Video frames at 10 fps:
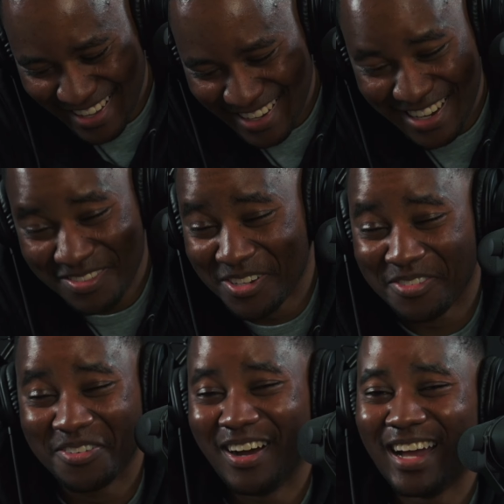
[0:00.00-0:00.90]
coming
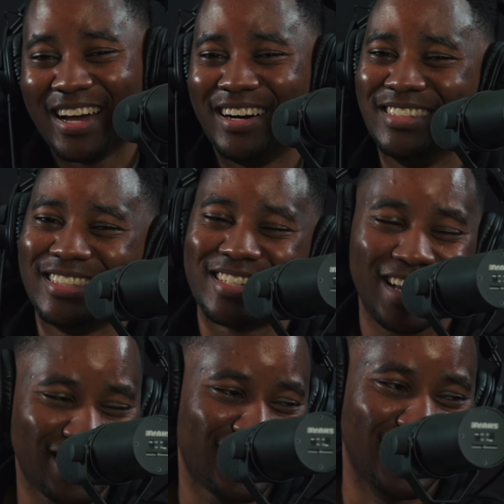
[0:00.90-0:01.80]
from my culture,
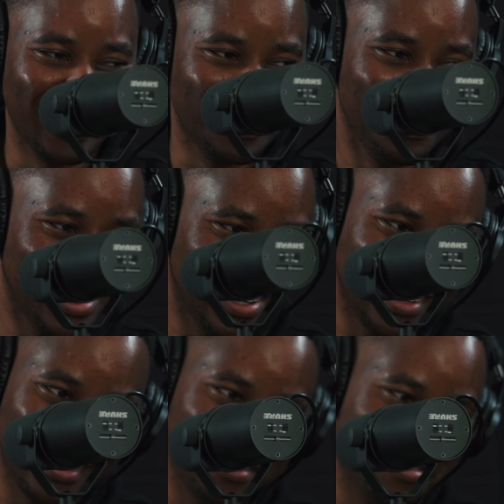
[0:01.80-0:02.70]
such things,
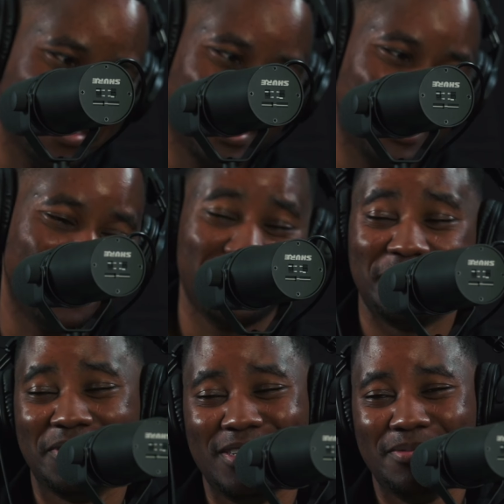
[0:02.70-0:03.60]
man, get you
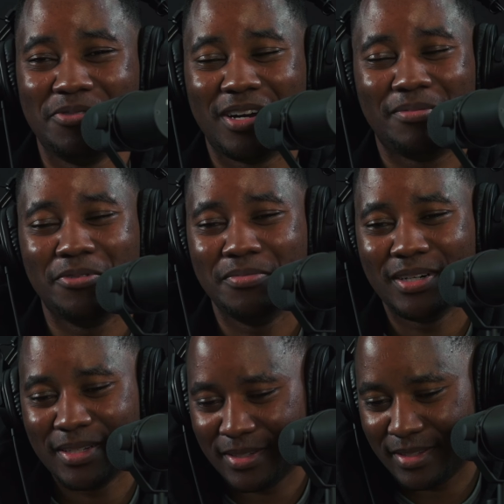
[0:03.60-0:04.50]
into deep trouble.
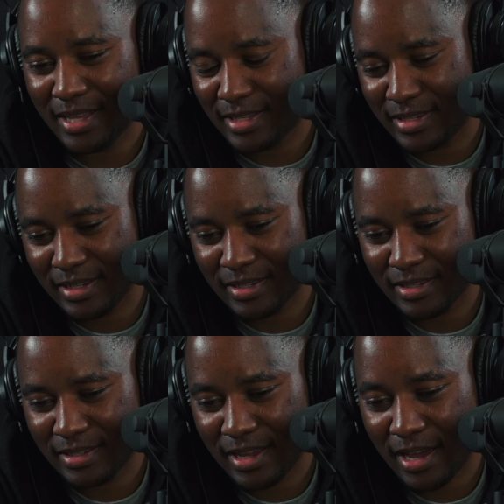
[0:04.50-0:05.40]
But that's
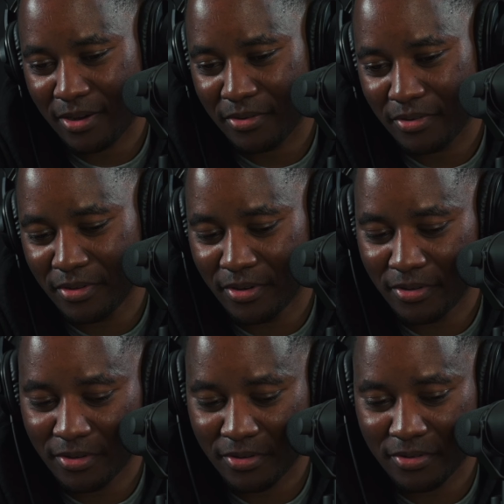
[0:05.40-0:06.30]
just how, you
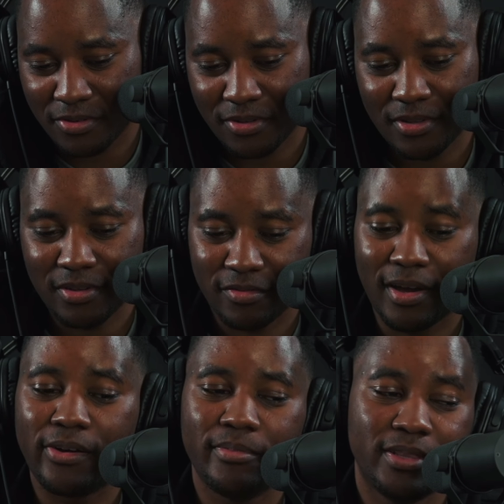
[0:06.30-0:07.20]
don't control the
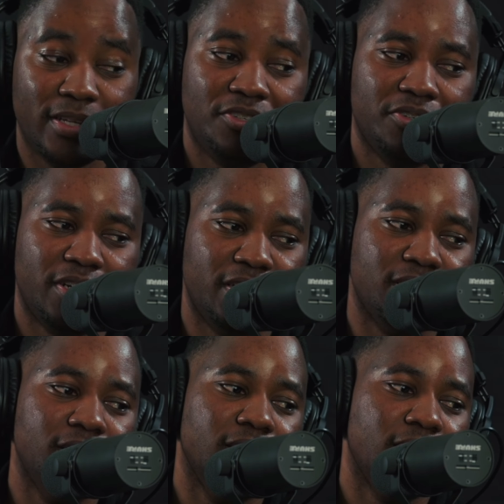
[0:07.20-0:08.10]
environment that you're
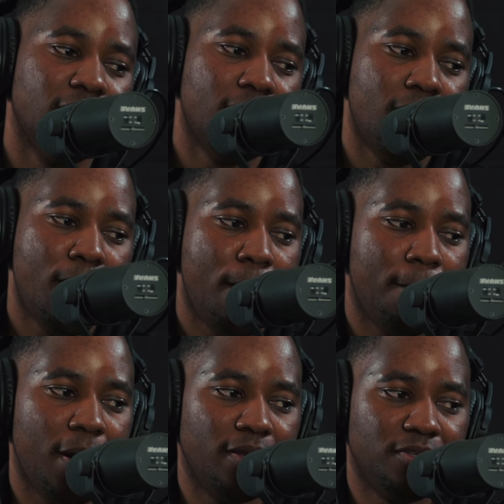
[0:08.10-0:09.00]
raised in,
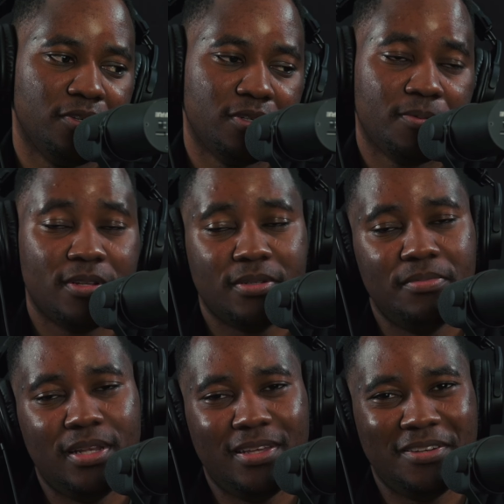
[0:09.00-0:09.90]
but it's your
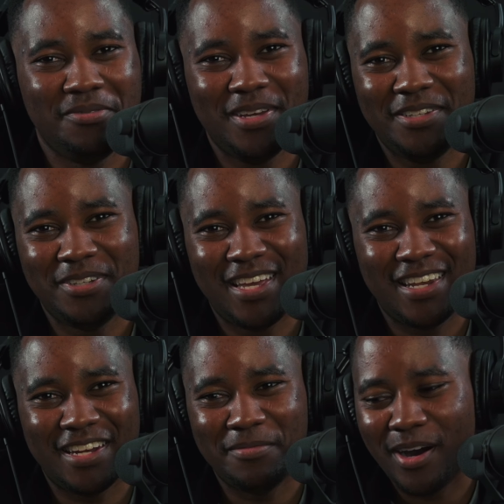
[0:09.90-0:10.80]
responsibility to be
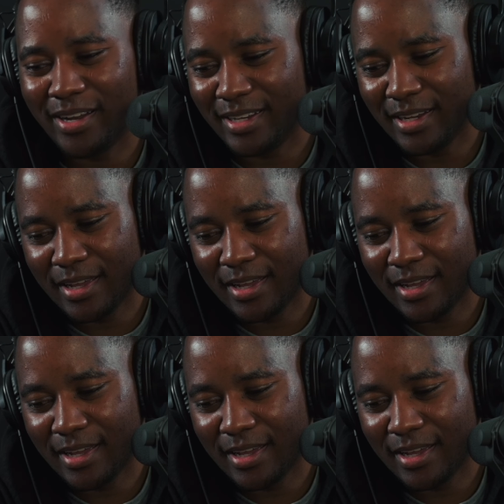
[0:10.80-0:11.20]
educated about it.